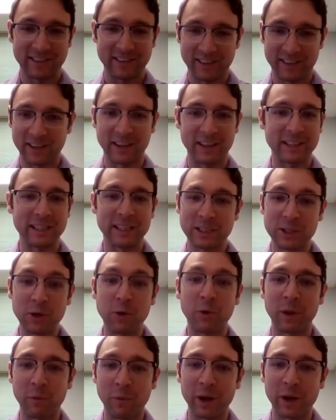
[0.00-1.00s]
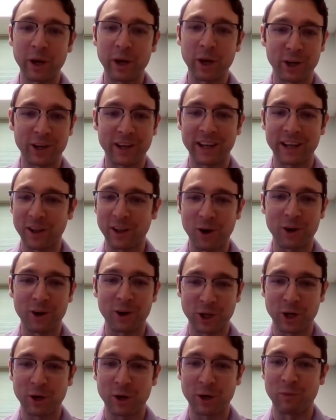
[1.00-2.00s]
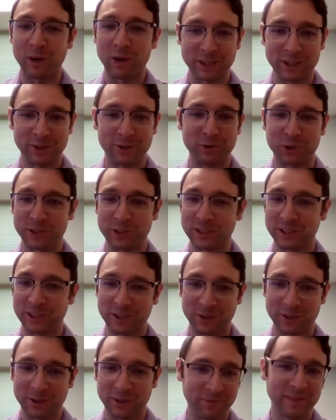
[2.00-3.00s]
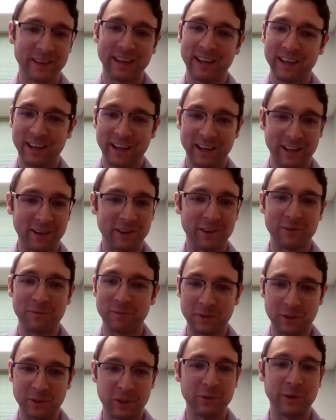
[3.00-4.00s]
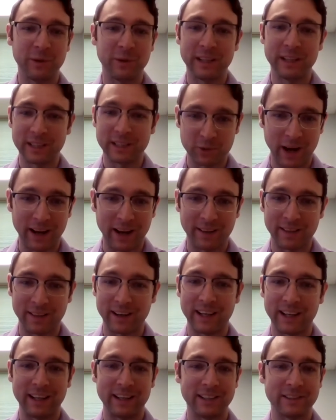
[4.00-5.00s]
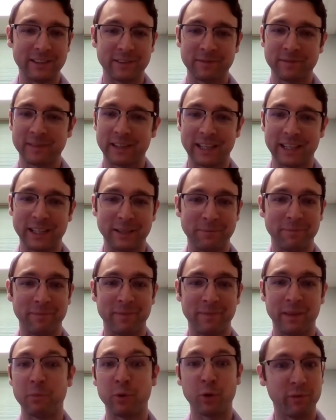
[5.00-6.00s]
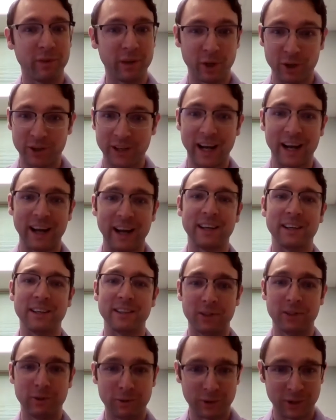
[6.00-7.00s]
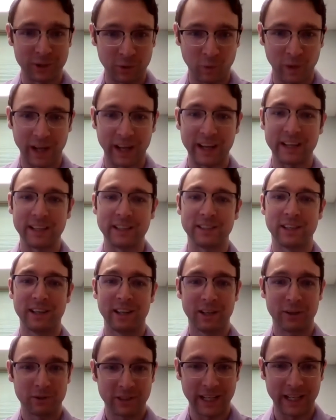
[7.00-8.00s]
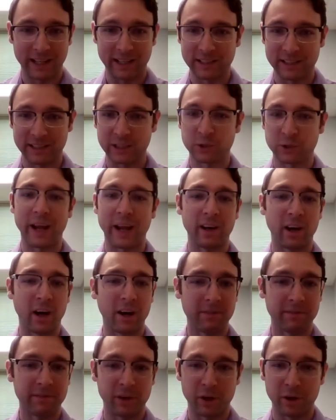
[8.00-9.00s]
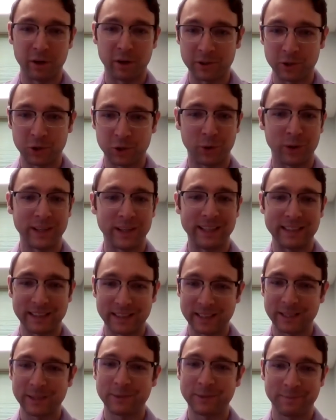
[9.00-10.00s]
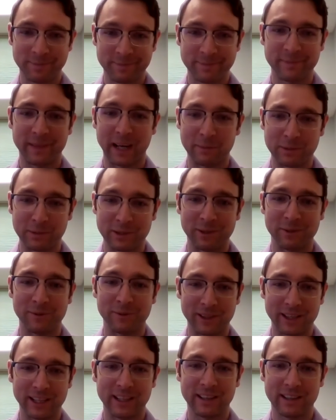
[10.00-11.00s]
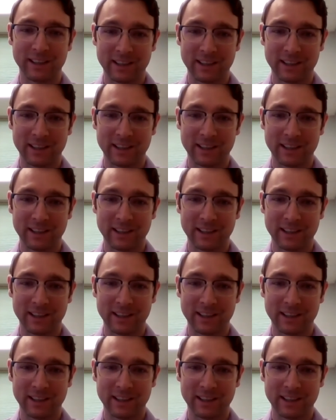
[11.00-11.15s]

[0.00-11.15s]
That it's the only way you're going to get long-term resolution. So, doing the strengthening, improving your diet, losing weight, taking strain off of your joints. Absolutely.